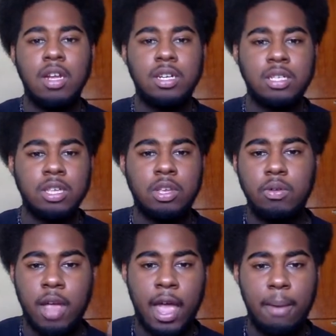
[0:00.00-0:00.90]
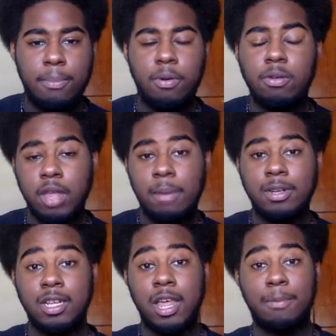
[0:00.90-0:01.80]
just so you can't pull the
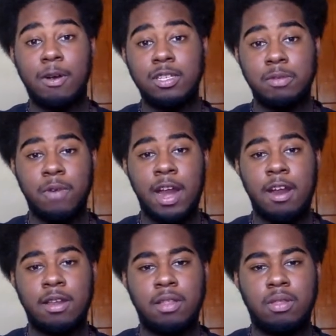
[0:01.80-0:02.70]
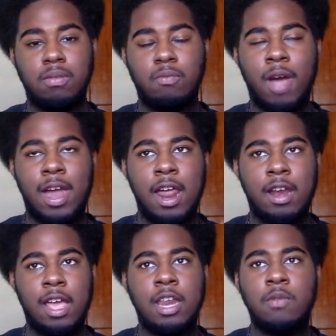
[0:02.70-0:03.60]
image of that person right out
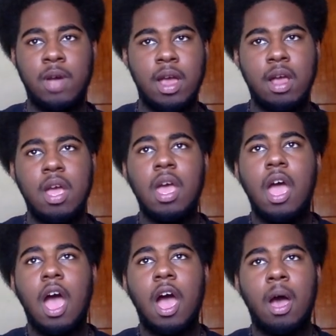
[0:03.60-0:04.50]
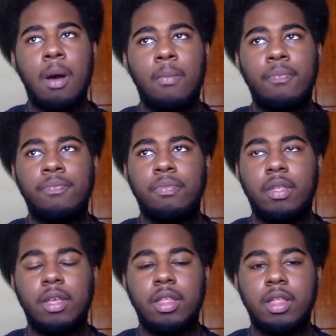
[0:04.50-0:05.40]
of anywhere.
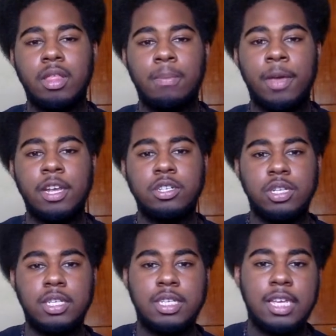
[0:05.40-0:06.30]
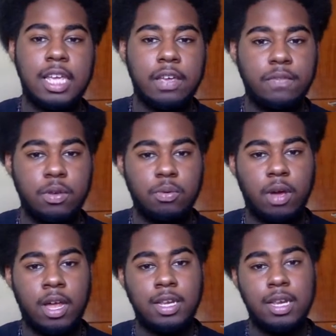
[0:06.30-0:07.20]
The picture is to give
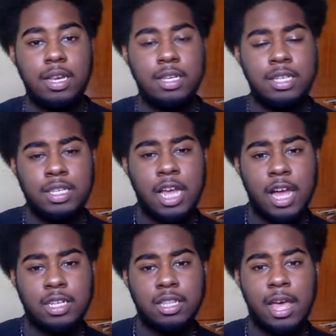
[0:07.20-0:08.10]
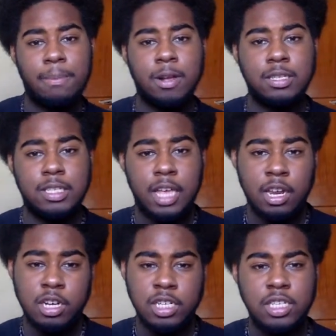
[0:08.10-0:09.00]
you a touch of that person's
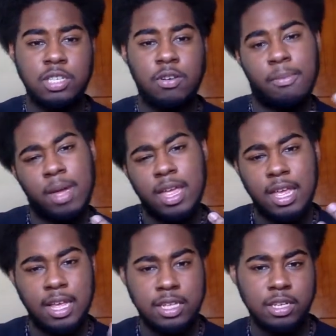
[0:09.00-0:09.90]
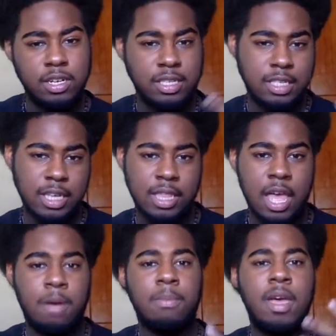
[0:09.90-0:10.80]
energy, so it'll make it easier to see
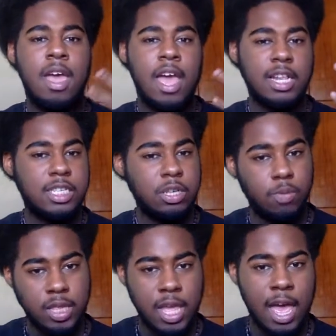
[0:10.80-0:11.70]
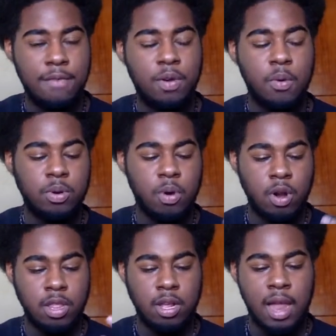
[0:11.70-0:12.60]
them and see what they have going
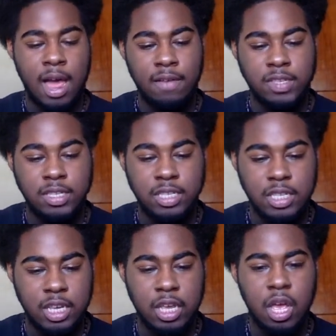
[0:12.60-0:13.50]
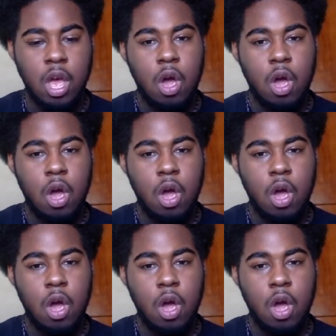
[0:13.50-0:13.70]
on in their lives and see